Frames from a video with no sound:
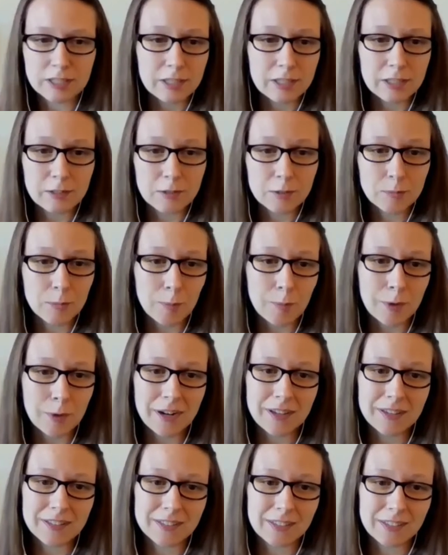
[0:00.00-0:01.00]
it's easy to
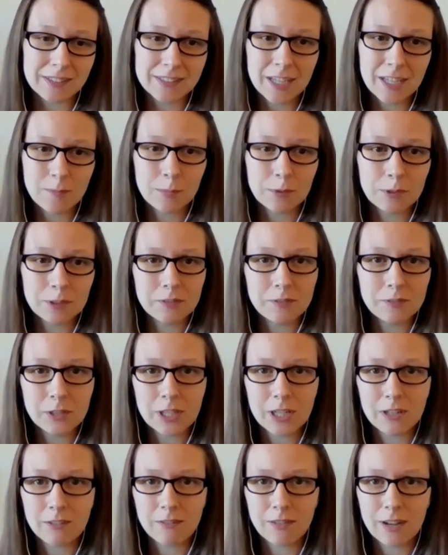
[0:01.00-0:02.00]
use Beaumont as an
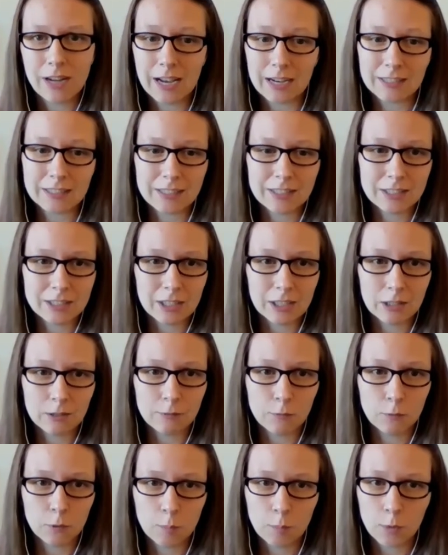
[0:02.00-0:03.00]
example. If you have
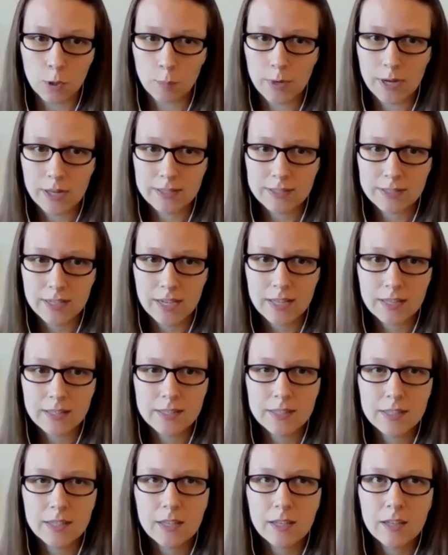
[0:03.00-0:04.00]
access to all 4
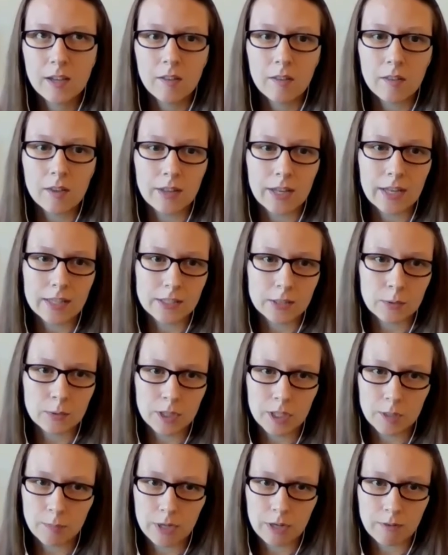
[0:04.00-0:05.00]
Beaumont sites,
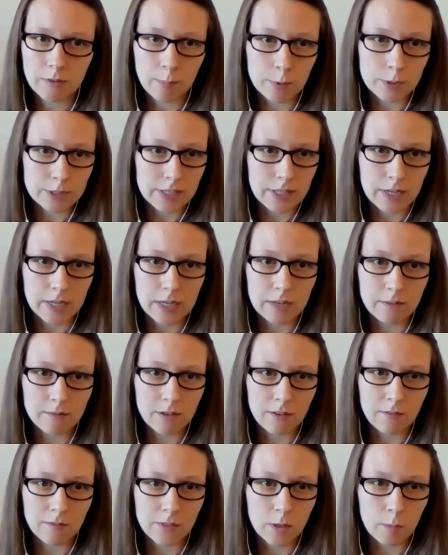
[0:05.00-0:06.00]
then that's going to be
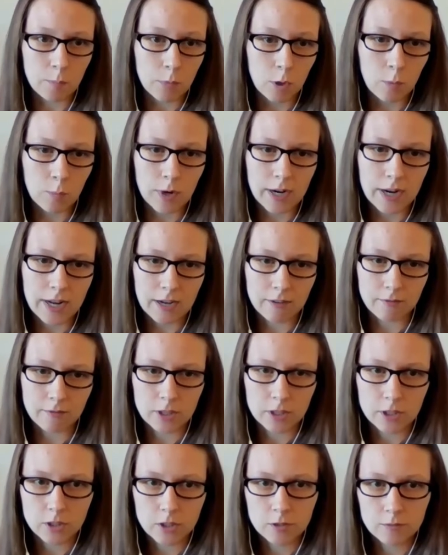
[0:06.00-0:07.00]
representative of the
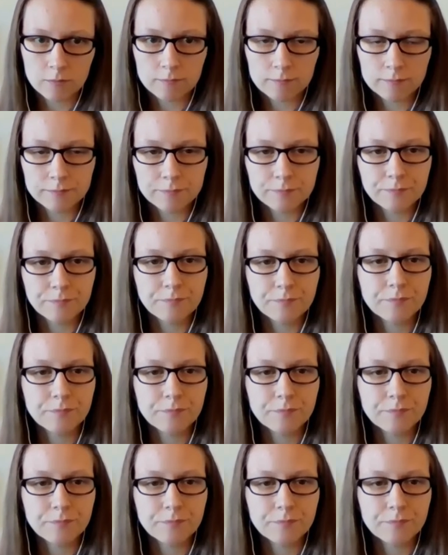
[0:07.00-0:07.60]
Beaumont average.